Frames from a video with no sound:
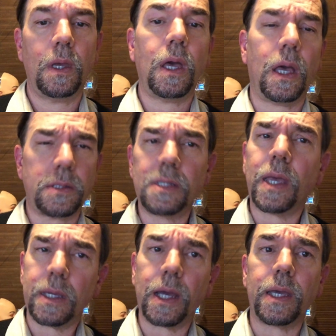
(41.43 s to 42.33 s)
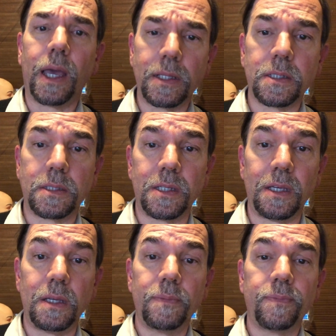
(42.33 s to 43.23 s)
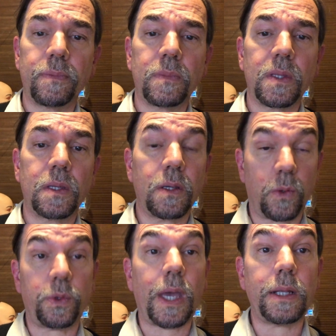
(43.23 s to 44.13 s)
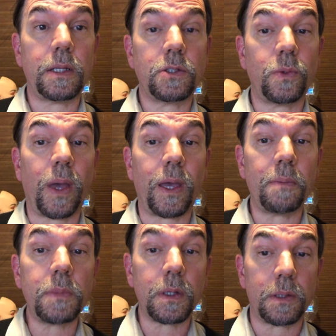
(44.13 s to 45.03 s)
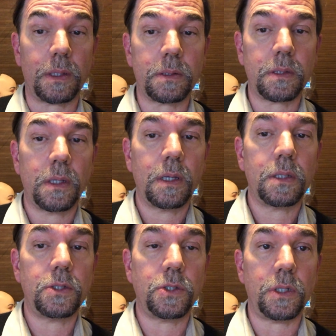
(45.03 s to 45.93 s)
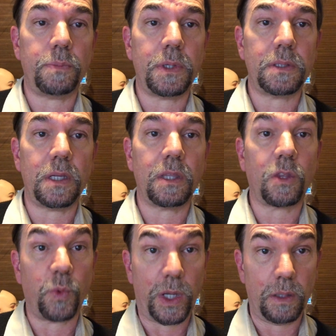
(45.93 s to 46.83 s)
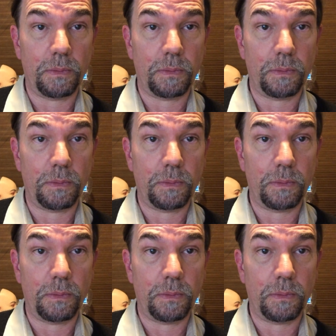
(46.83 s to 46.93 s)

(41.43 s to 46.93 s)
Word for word: It's an AI entity created to emulate GPT-3.